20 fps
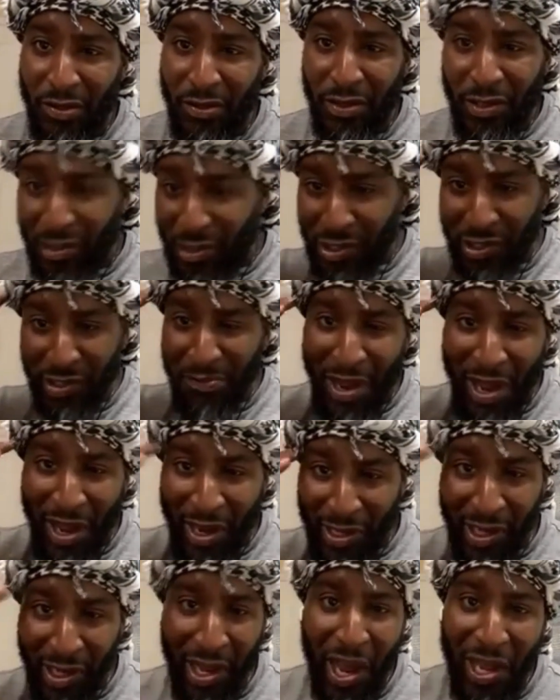This is
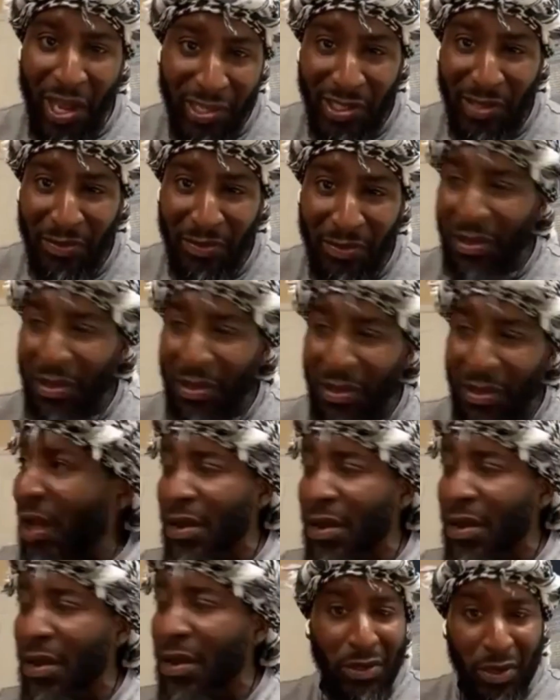my concept.
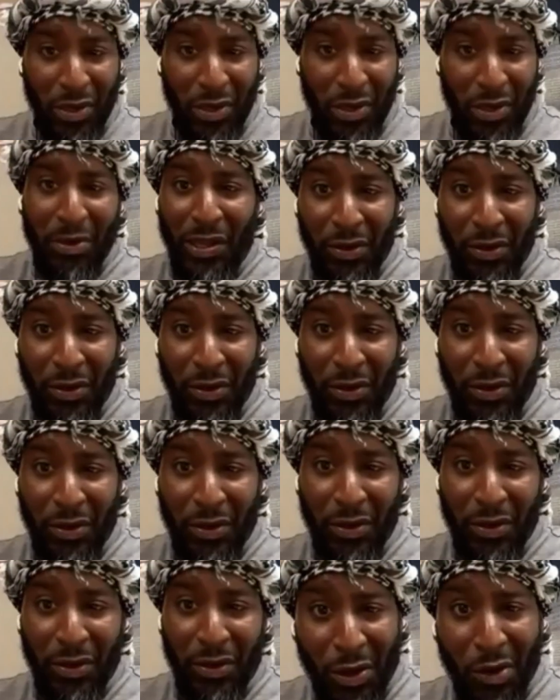I'm letting
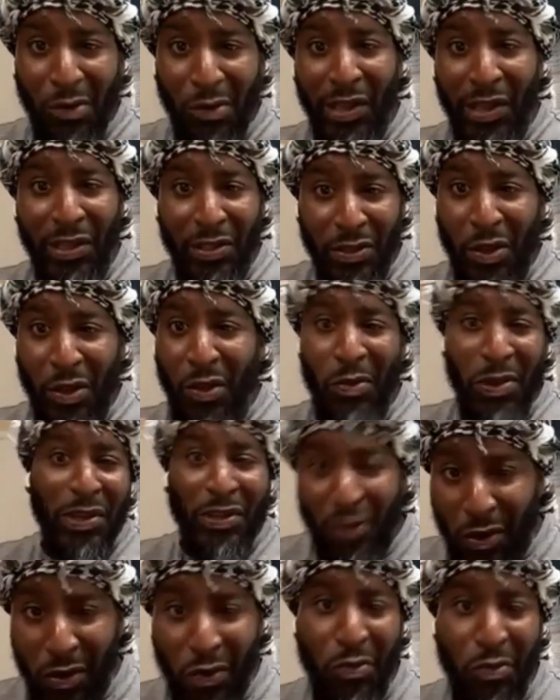everybody know, like, yo,
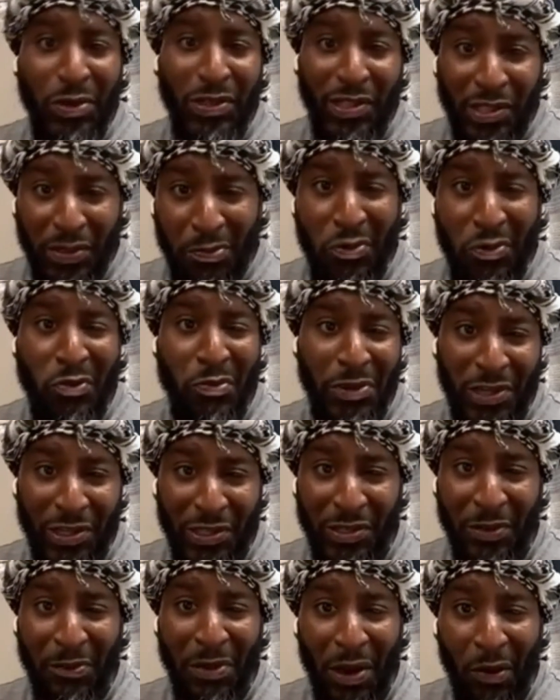we know what this movement
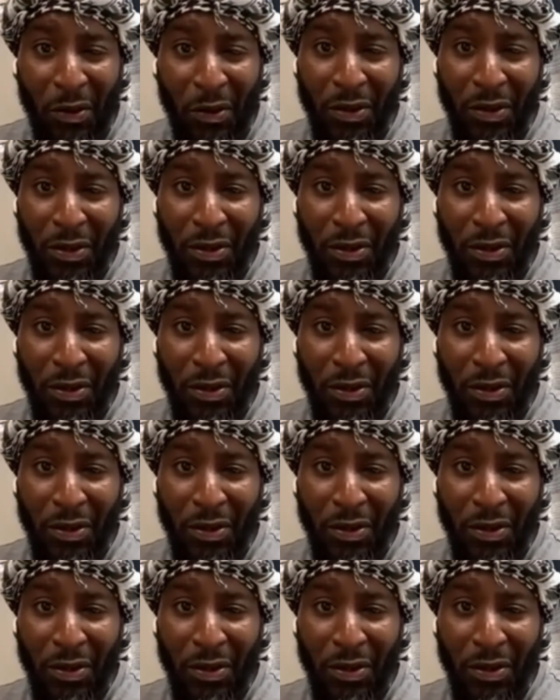is about.